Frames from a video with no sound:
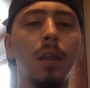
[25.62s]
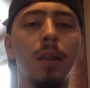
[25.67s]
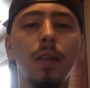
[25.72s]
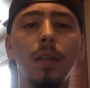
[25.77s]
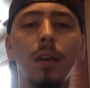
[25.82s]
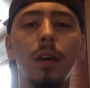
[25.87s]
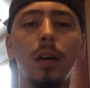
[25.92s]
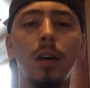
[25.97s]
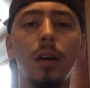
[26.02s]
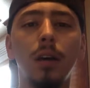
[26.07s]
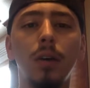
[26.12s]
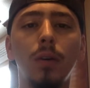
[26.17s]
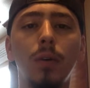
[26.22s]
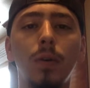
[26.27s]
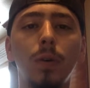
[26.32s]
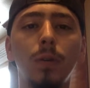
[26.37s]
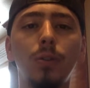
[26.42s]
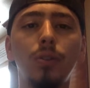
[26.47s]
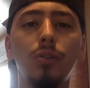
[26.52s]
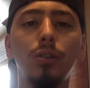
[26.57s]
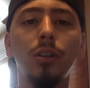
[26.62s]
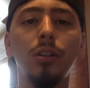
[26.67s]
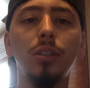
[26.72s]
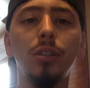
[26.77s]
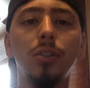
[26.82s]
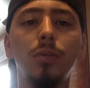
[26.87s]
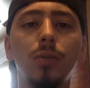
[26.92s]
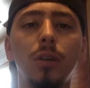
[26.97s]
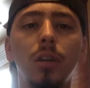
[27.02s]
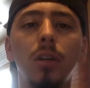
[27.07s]
the
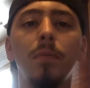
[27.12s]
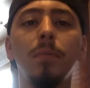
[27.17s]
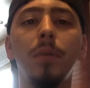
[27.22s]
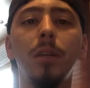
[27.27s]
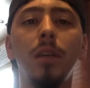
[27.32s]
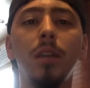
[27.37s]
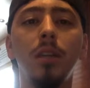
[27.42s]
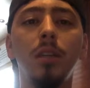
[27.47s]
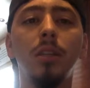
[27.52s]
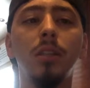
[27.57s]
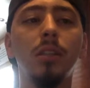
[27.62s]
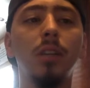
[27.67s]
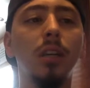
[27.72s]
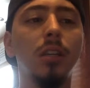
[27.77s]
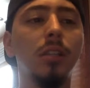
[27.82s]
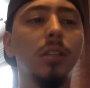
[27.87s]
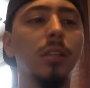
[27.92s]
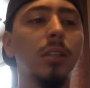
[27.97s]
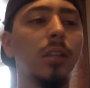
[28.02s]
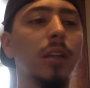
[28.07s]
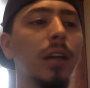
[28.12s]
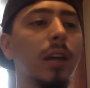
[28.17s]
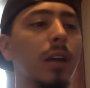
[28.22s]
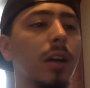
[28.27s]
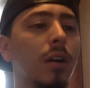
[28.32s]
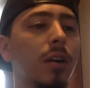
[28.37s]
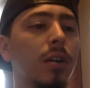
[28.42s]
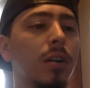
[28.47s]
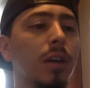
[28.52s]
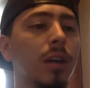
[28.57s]
structures we're going to be discussing today
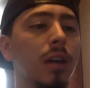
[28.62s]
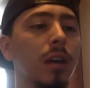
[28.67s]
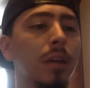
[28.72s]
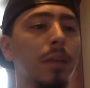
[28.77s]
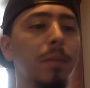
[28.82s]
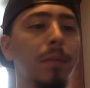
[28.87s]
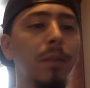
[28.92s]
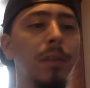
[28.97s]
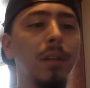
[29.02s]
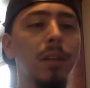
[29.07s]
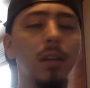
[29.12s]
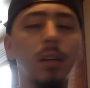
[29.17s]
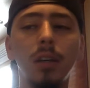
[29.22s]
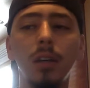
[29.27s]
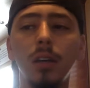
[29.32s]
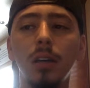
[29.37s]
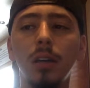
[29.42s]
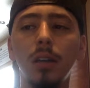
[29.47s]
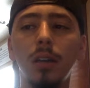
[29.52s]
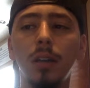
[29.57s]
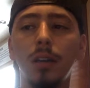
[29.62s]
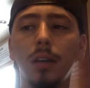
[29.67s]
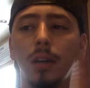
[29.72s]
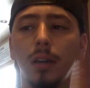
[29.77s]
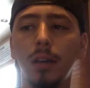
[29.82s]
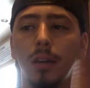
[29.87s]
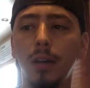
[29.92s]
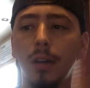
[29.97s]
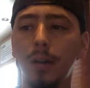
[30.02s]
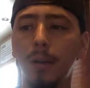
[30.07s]
are the epithelia,
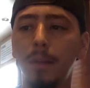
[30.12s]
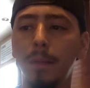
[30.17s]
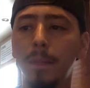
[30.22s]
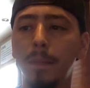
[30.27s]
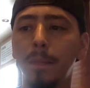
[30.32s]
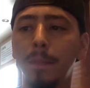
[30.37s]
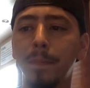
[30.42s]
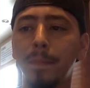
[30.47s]
the